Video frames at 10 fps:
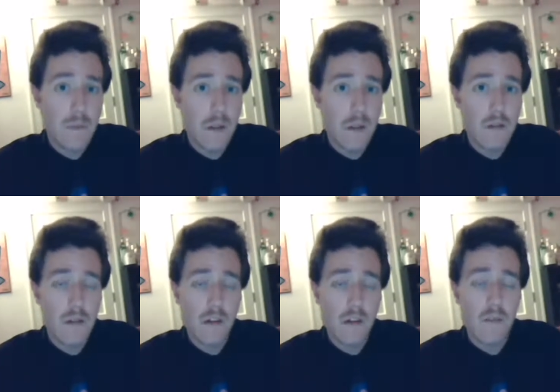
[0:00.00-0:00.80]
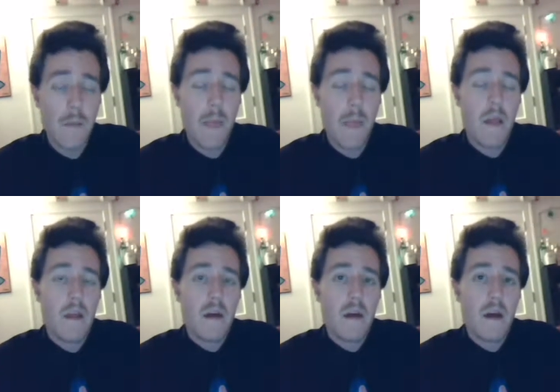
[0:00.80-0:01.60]
in students,
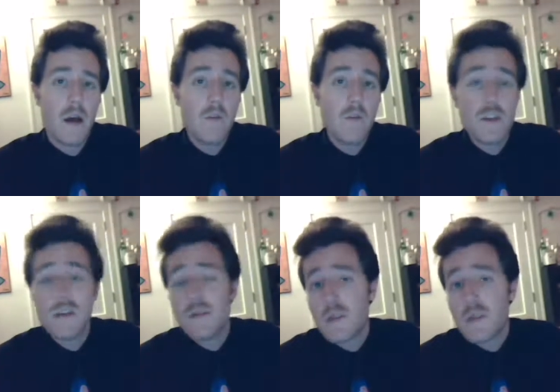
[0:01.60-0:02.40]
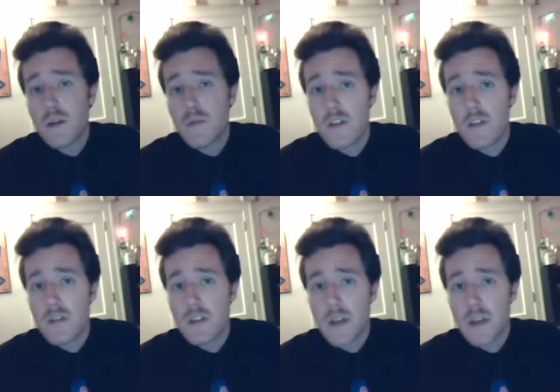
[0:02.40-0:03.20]
which is an interesting
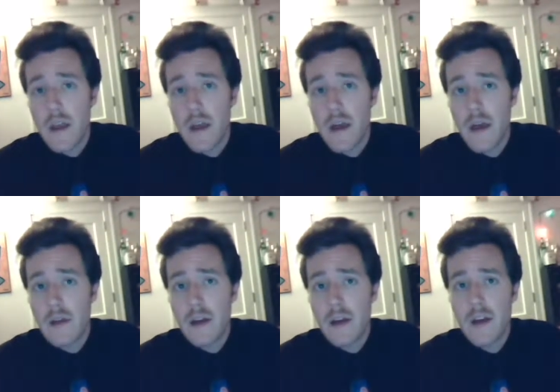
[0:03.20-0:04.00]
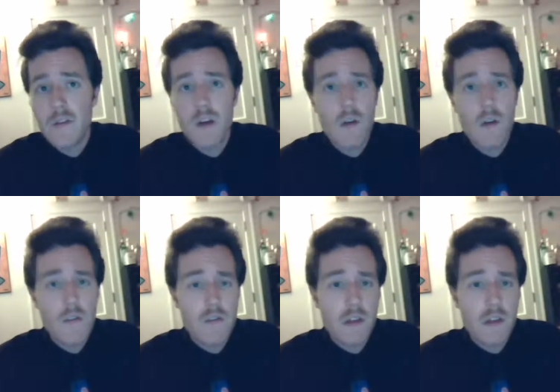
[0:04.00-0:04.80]
approach. And I don't know
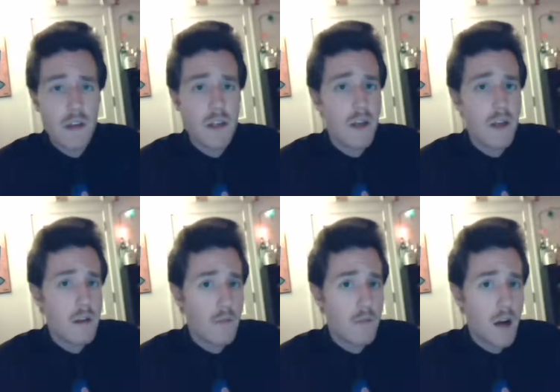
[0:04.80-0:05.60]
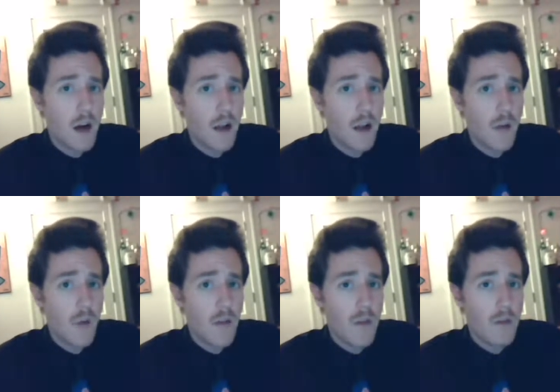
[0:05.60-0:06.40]
if there's any data regarding
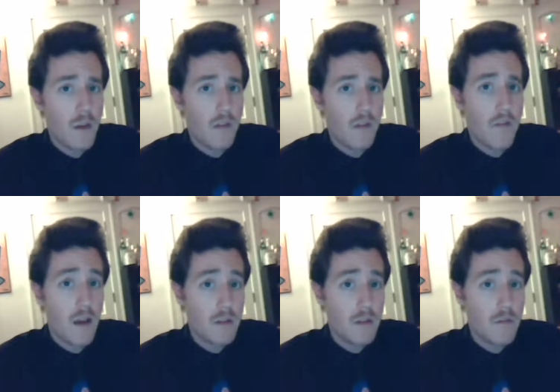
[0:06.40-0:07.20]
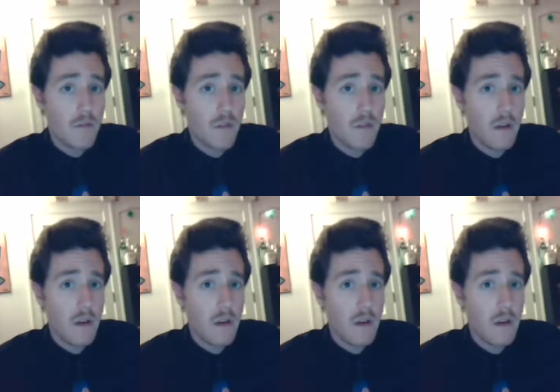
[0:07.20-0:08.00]
whether it's effective
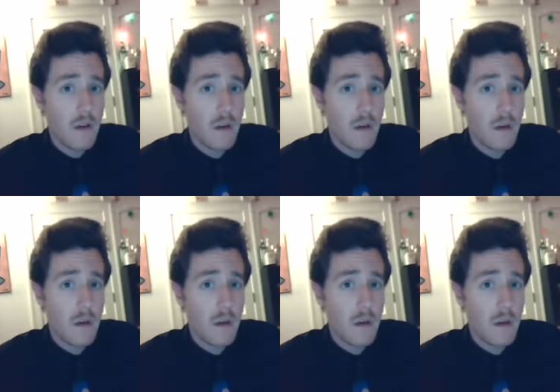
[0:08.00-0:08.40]
in